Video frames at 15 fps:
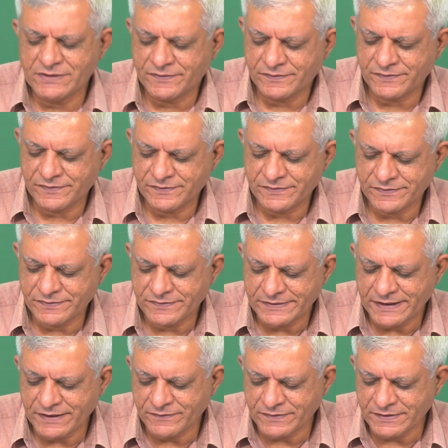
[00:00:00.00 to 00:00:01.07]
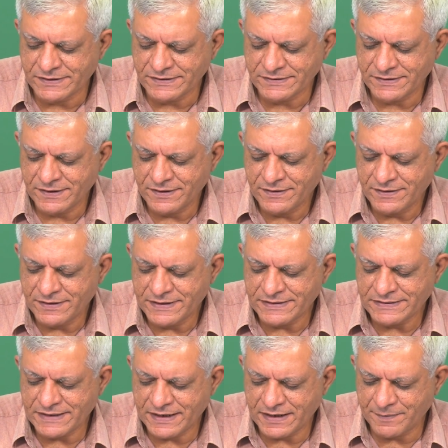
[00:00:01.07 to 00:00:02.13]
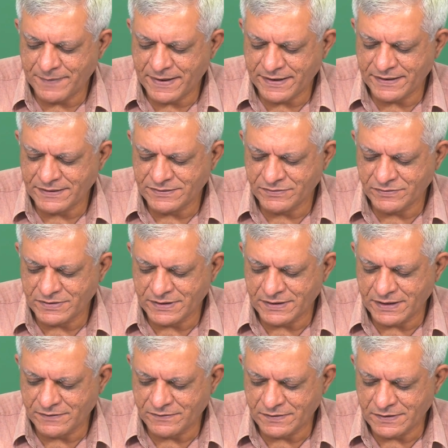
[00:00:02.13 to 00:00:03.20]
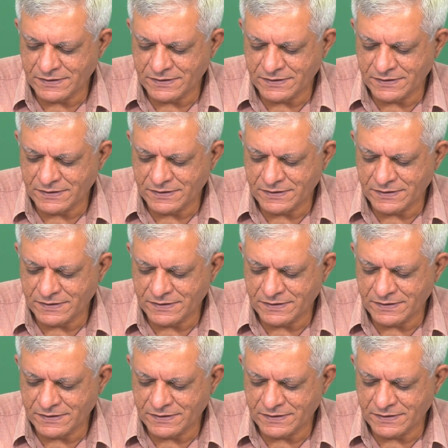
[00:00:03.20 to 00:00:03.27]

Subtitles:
of networks, it is like a packet switching network.